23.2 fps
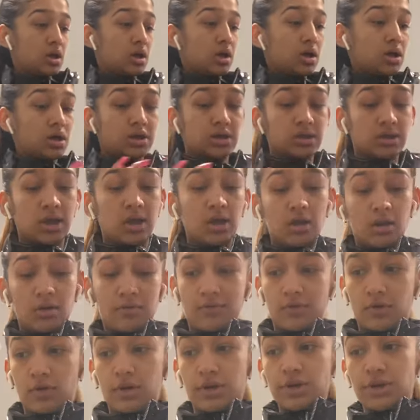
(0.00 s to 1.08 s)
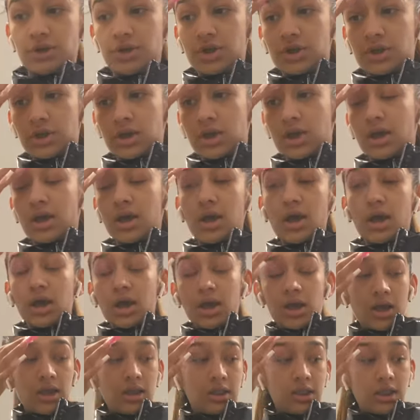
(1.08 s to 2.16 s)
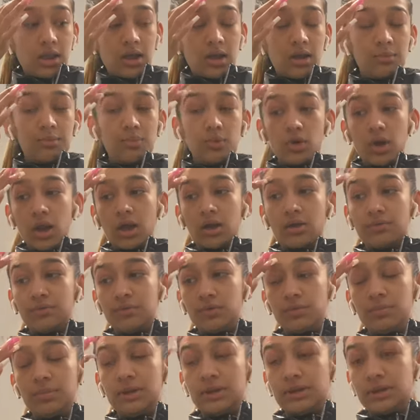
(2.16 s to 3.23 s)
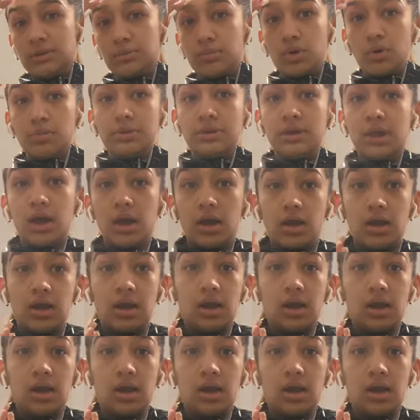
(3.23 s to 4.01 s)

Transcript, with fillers: because I love orange juice. And then I bought like a few bits and bobs that I